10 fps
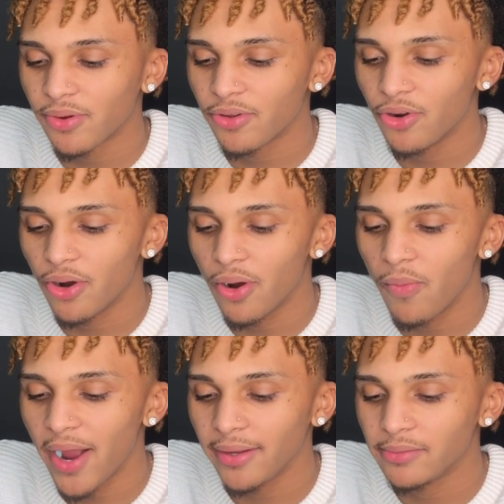You're a
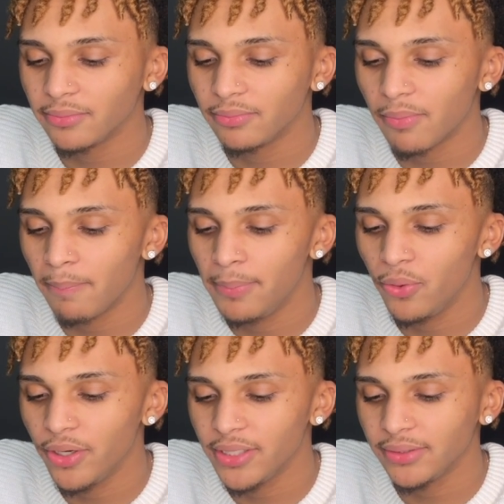white
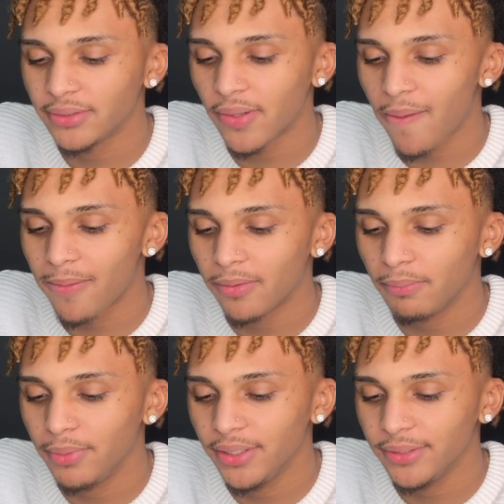boy,
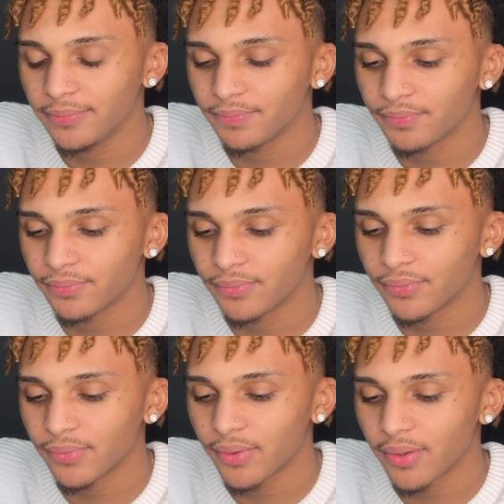but
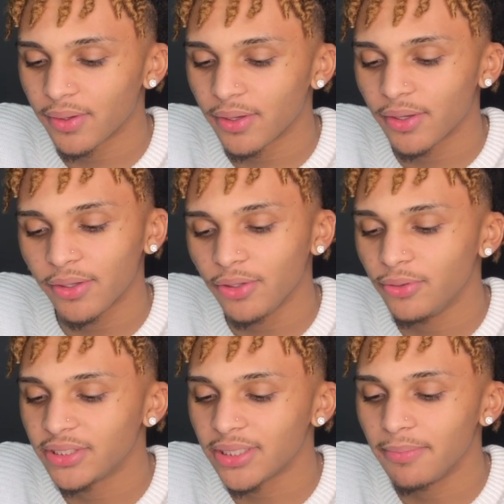you
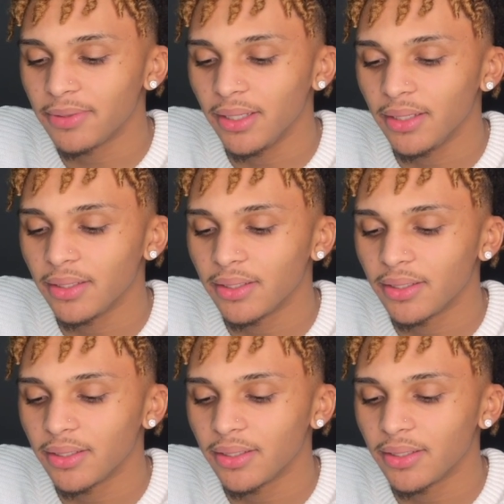something